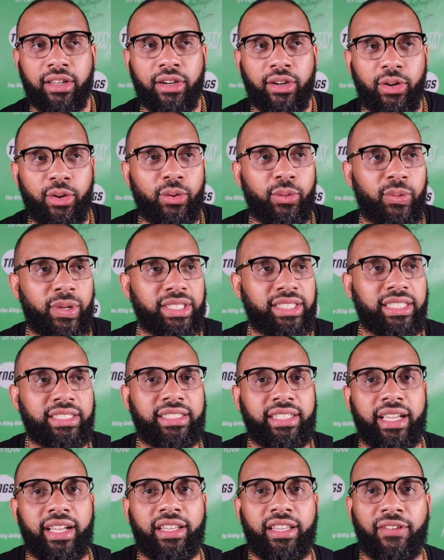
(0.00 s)
who went to
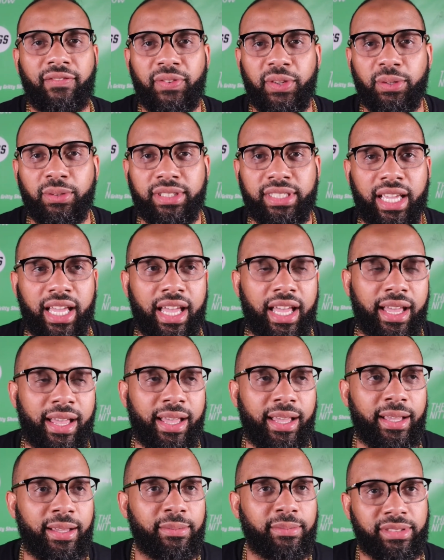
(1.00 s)
jail a few
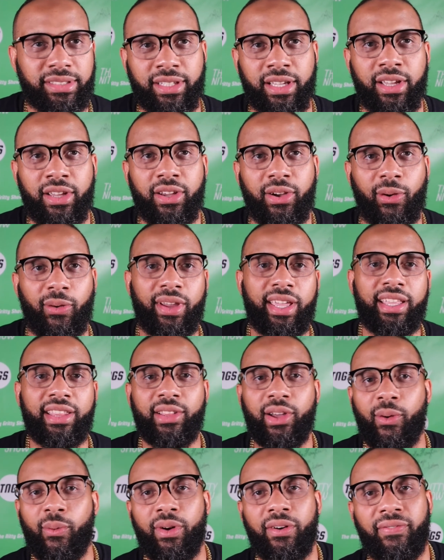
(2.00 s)
times or he
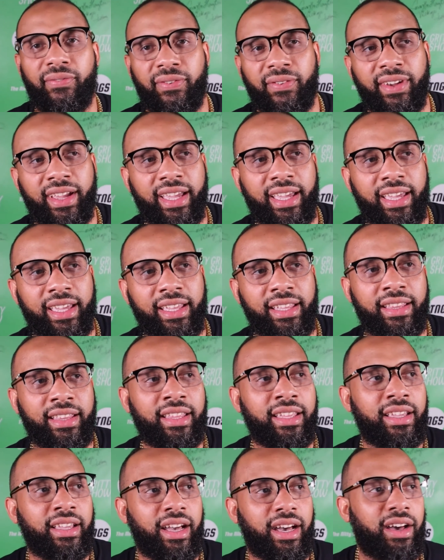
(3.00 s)
know a friend
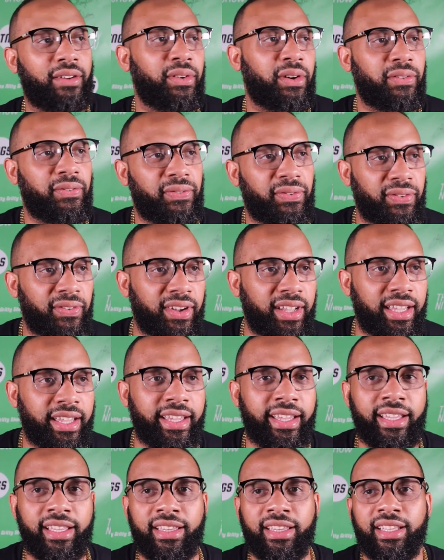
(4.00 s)
of a
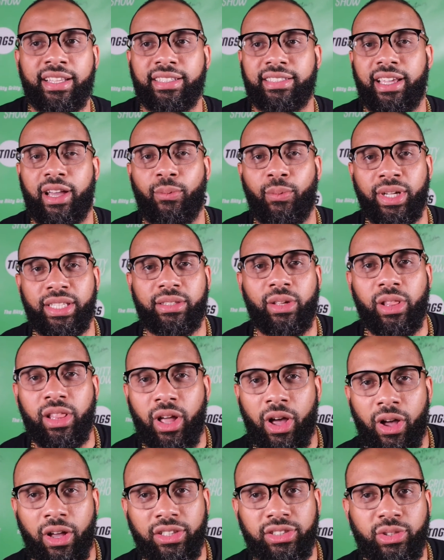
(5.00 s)
friend that went to
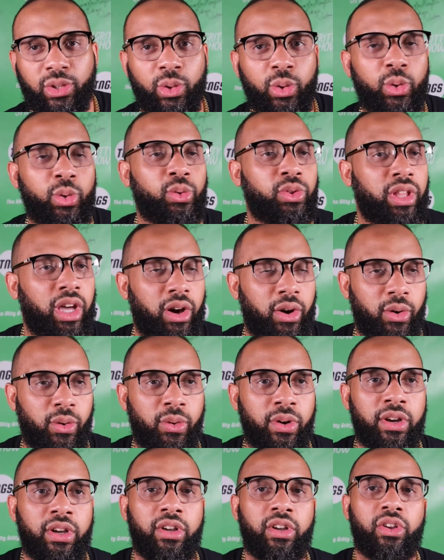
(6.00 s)
law school. No,
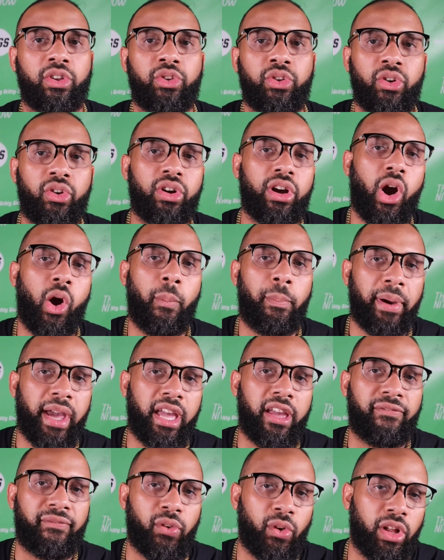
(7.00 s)
you go
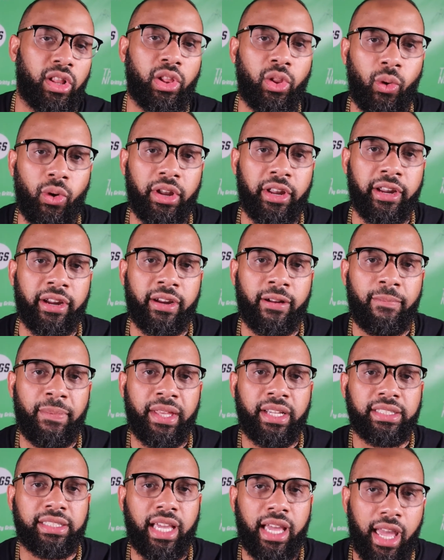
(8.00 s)
pay for a lawyer
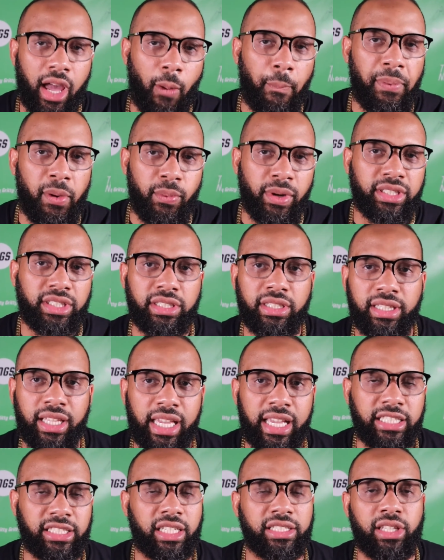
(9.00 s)
to help you with your
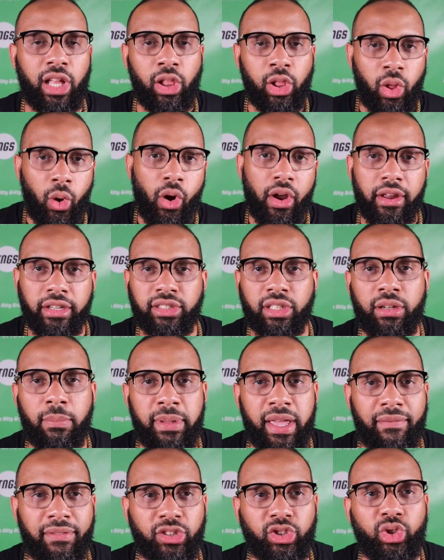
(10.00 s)
needs because a lawyer is going to
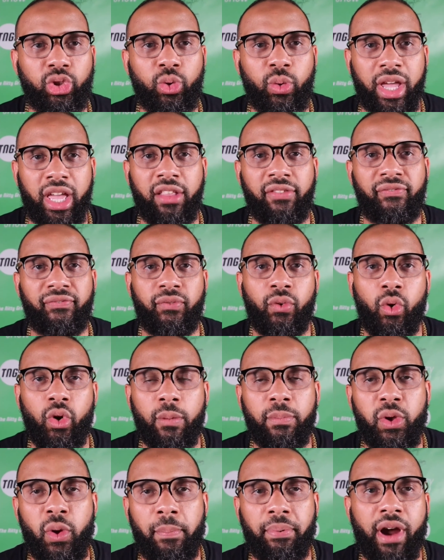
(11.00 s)
be able to
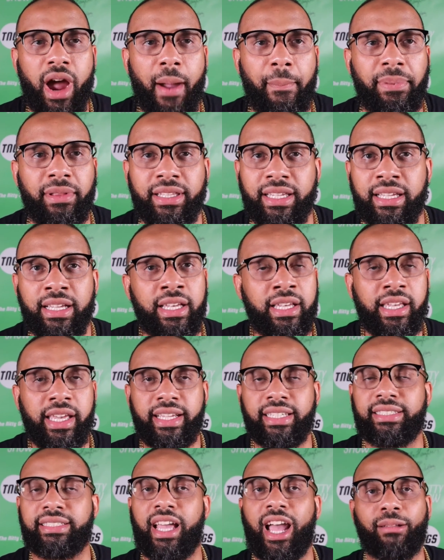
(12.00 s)
inform you properly
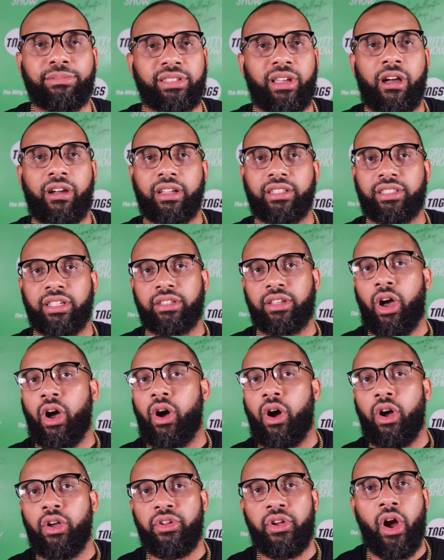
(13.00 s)
and stop talking to the,
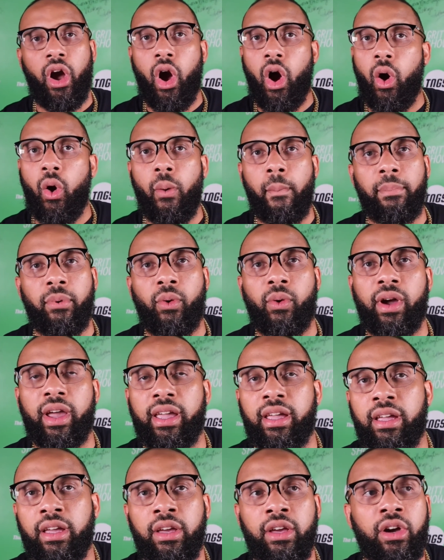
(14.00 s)
your
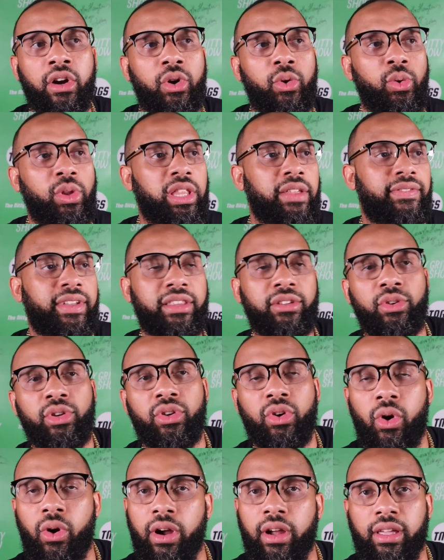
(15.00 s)
homeboy who live in New
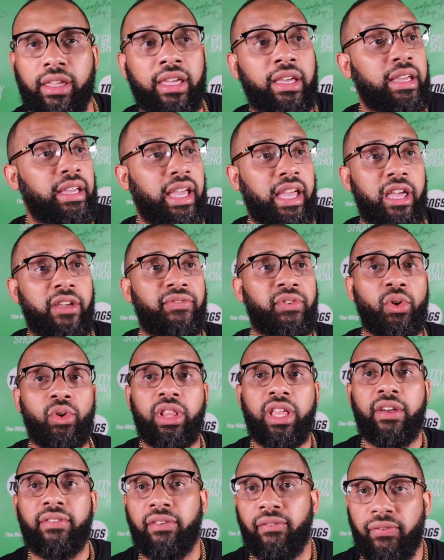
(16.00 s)
York if you
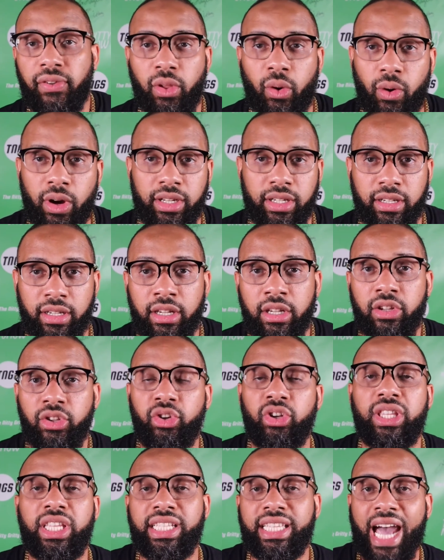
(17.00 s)
live in Florida,
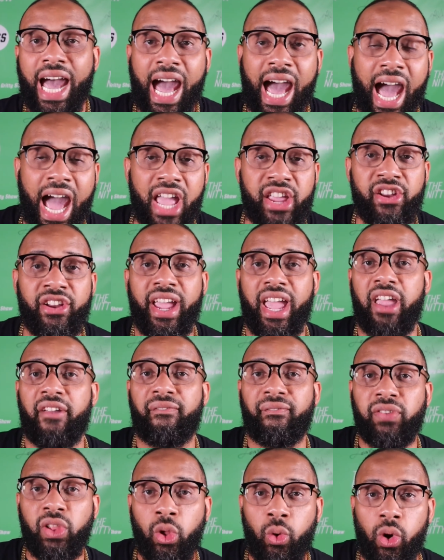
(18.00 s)
you need to hire a
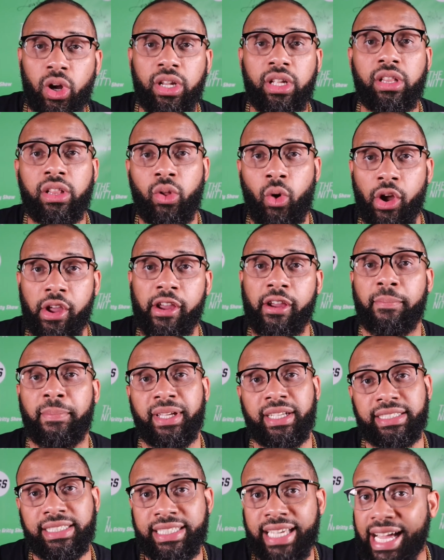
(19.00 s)
Florida lawyer
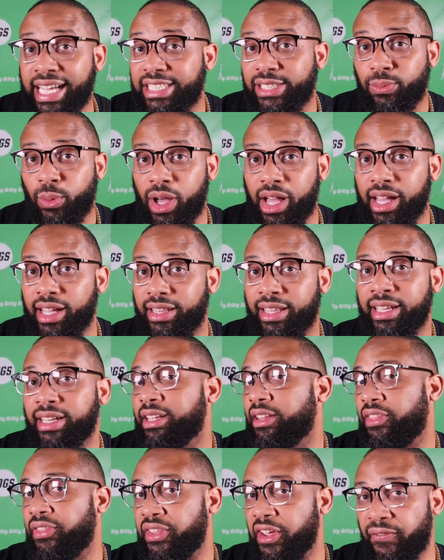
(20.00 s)
because guess what?
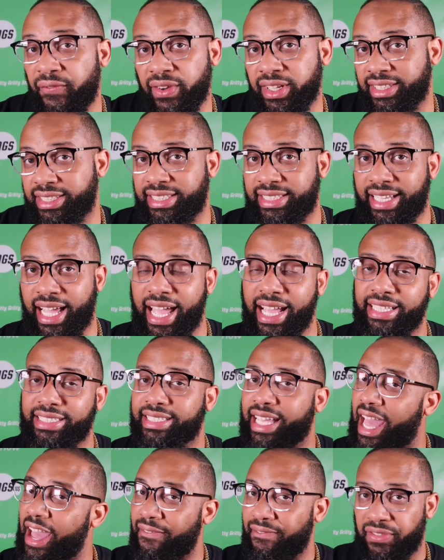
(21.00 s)
Different
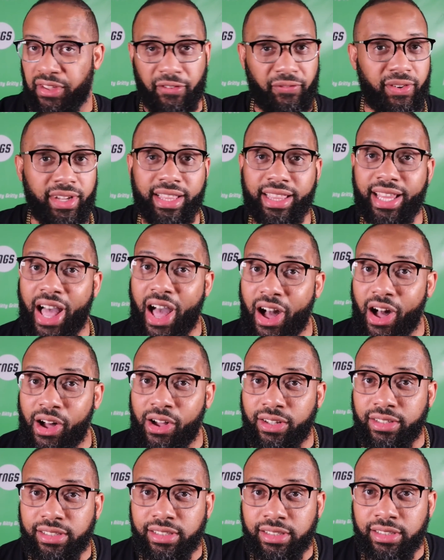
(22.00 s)
states have different
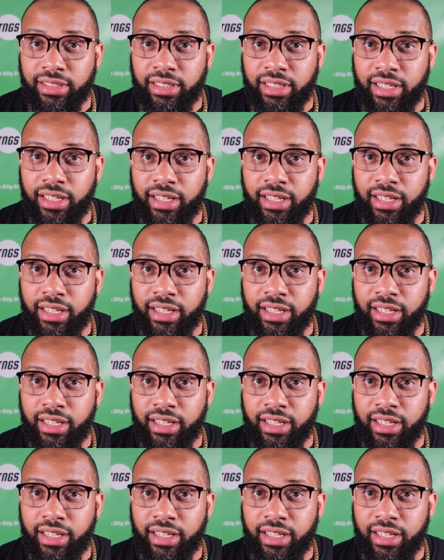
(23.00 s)
laws.